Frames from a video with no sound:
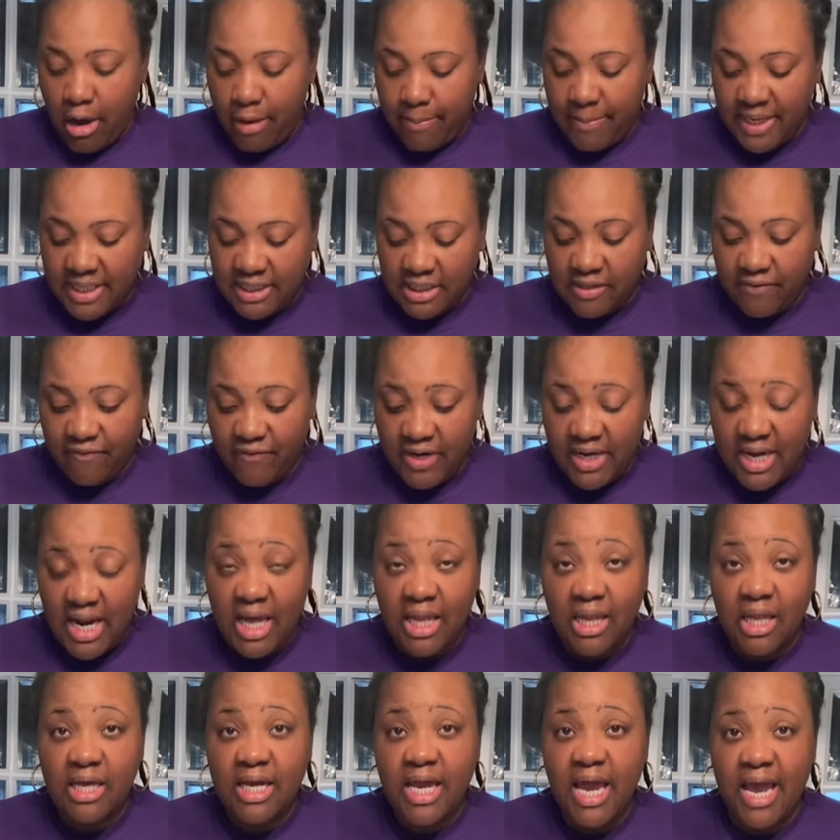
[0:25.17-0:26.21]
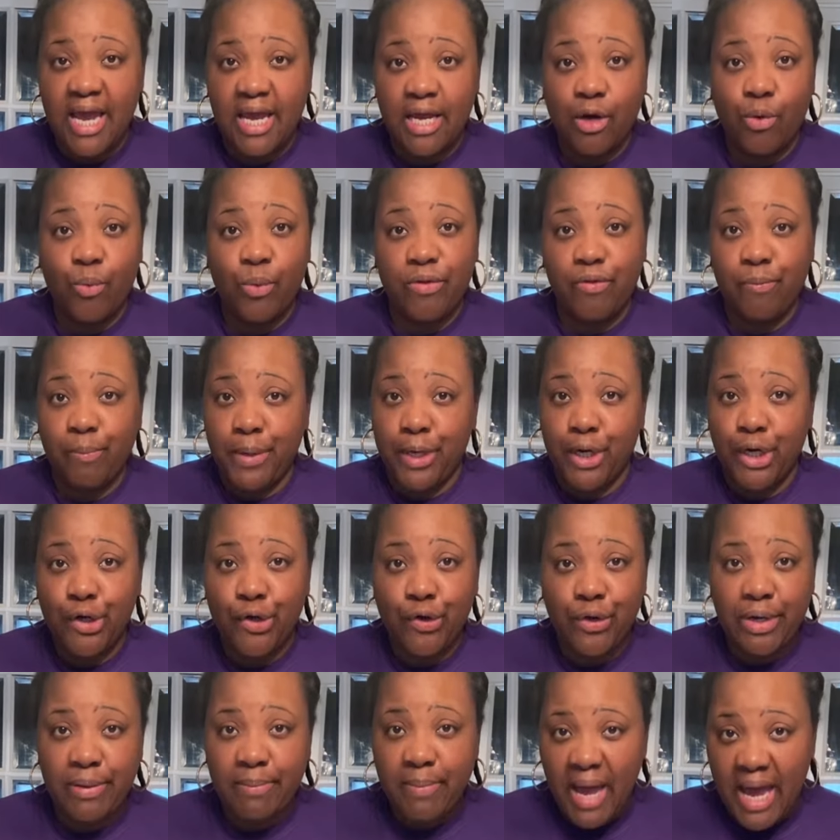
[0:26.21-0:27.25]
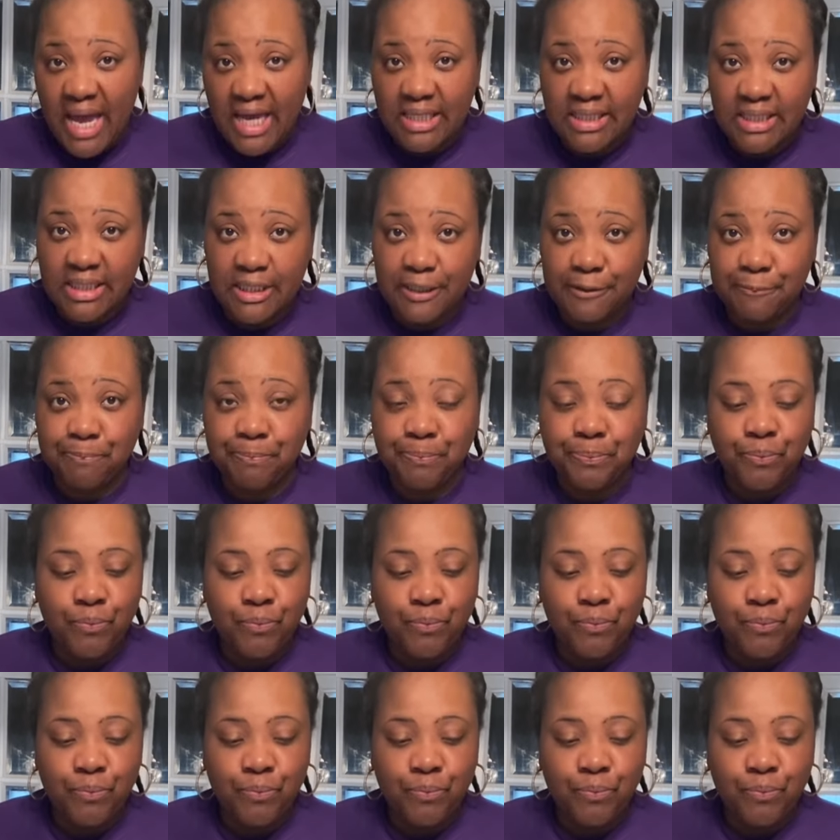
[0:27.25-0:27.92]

It's a vanilla cake with buttercream icing.